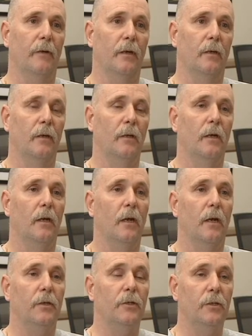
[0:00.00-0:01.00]

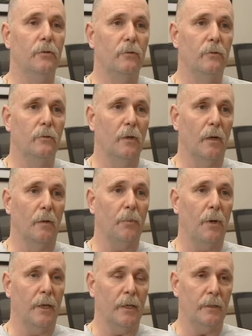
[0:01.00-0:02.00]
a new
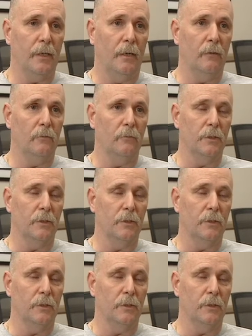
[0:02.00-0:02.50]
product out,